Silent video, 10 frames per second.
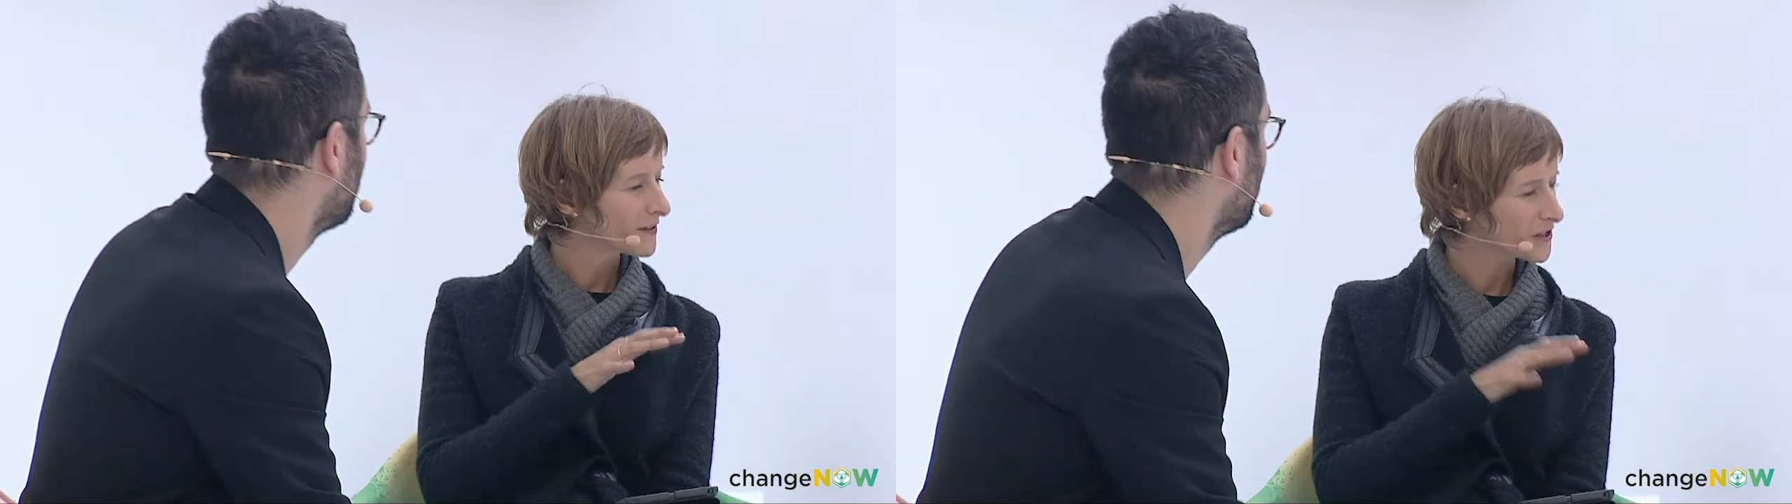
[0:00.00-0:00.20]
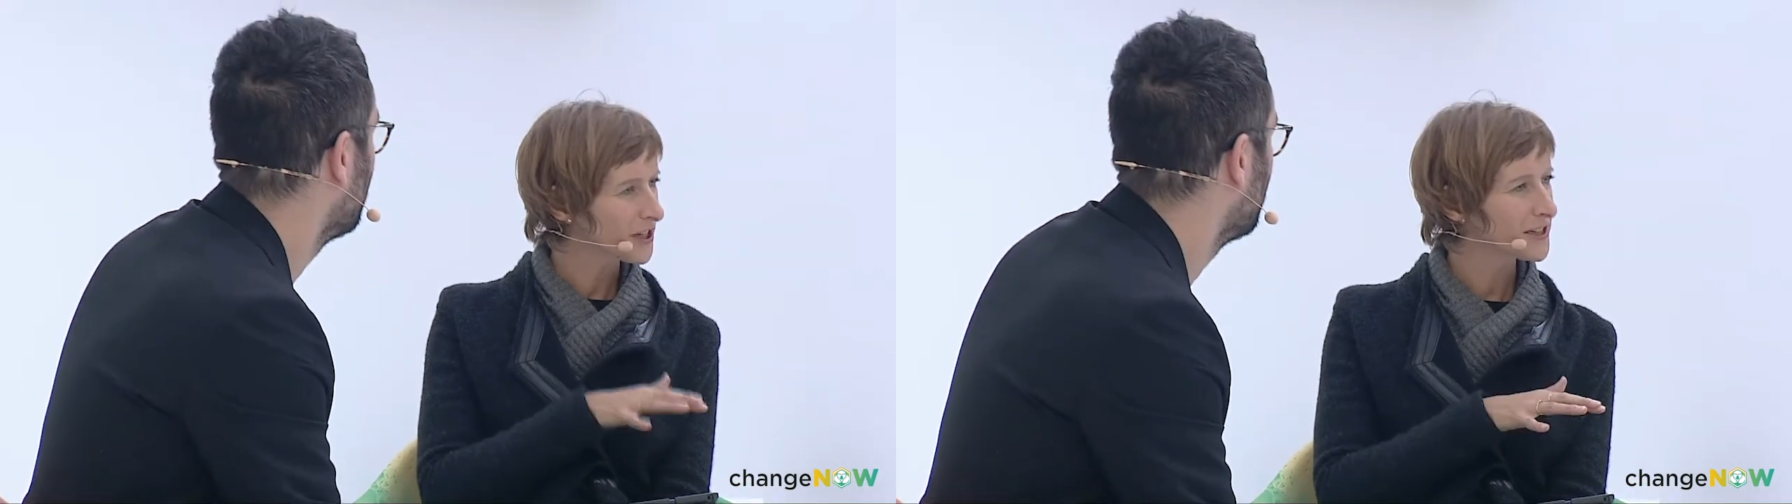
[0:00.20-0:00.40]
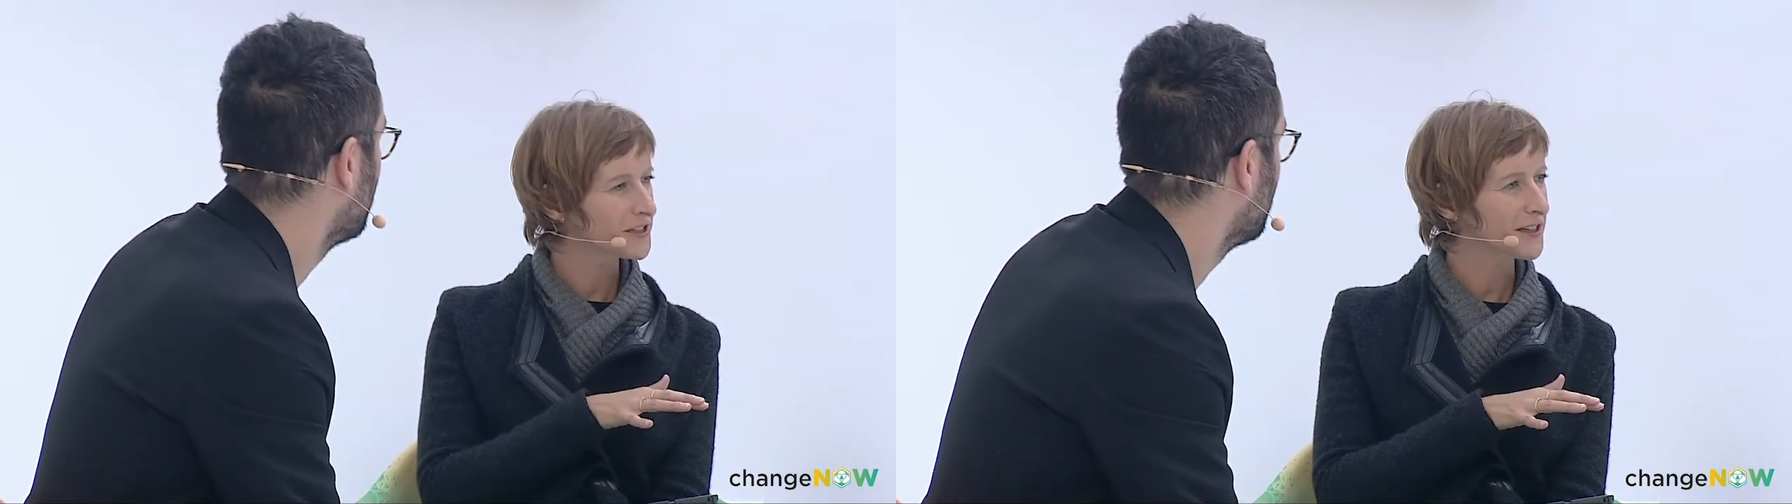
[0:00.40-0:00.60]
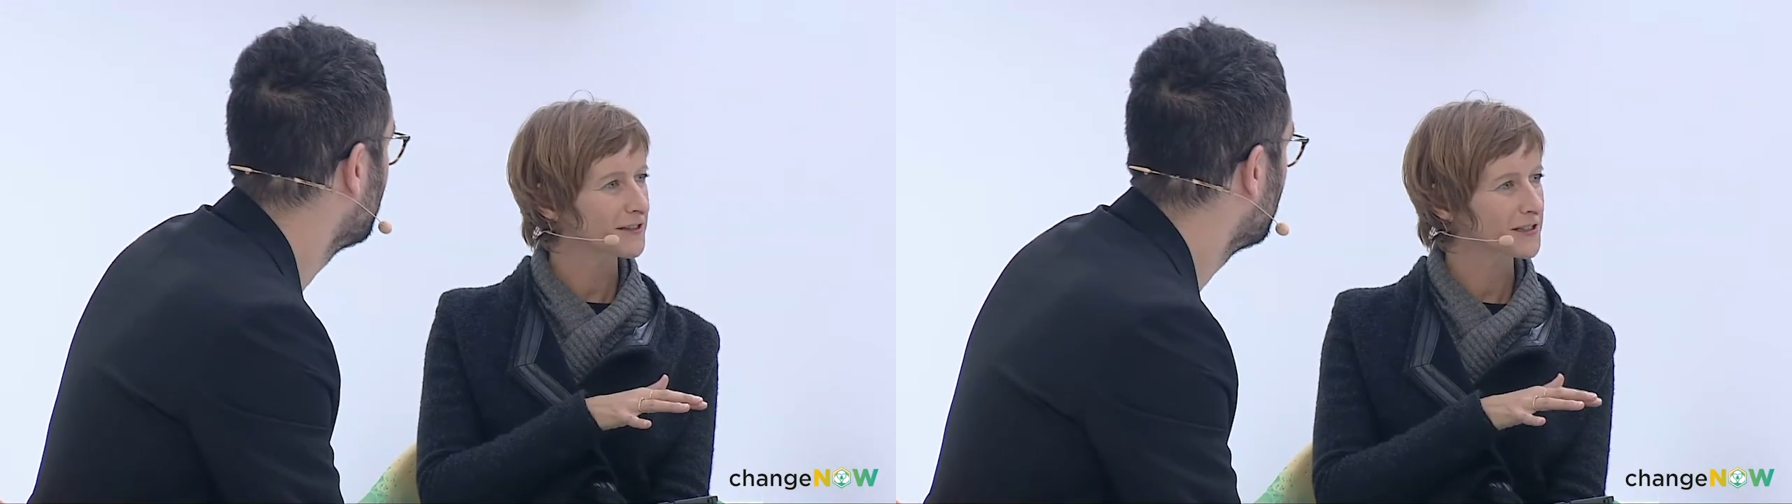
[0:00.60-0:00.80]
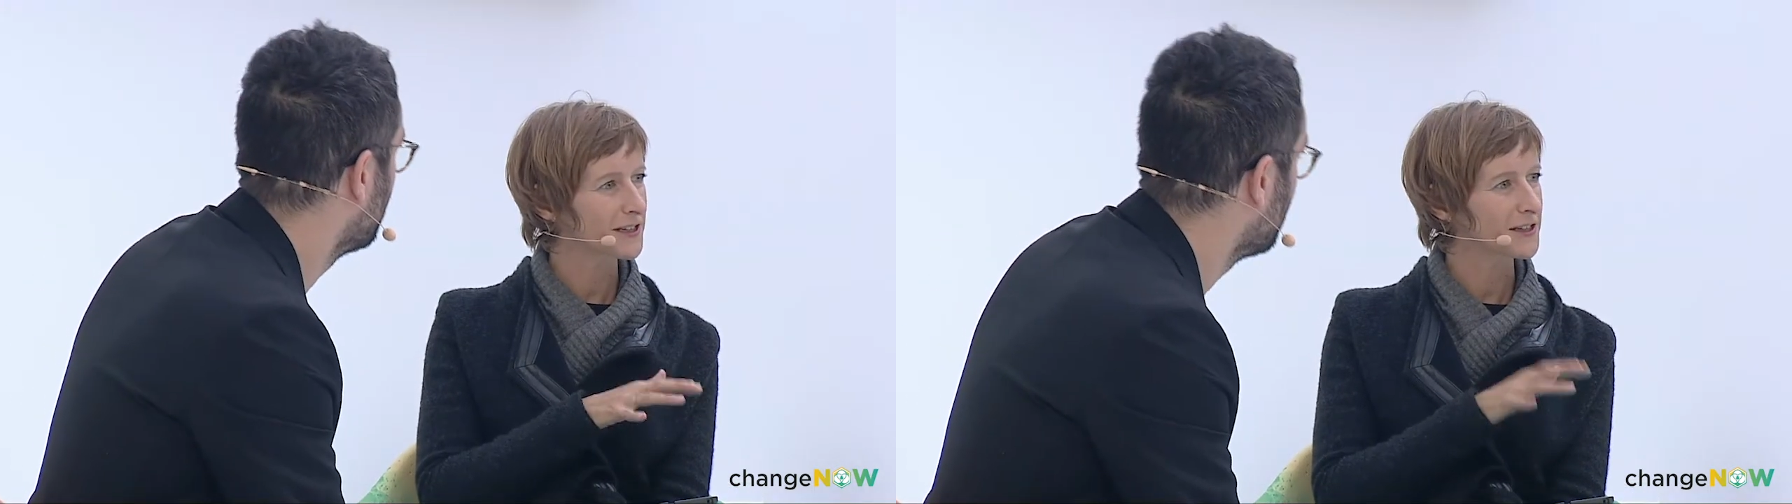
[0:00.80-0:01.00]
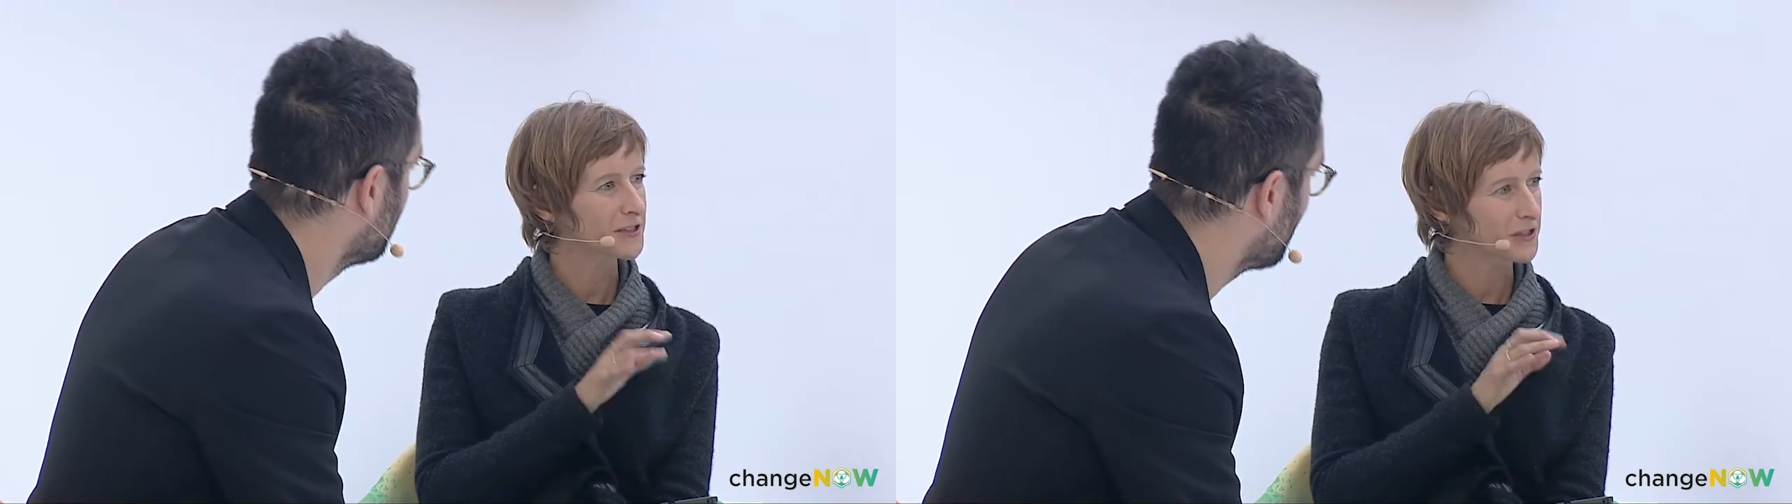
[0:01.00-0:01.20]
the Change Now stage in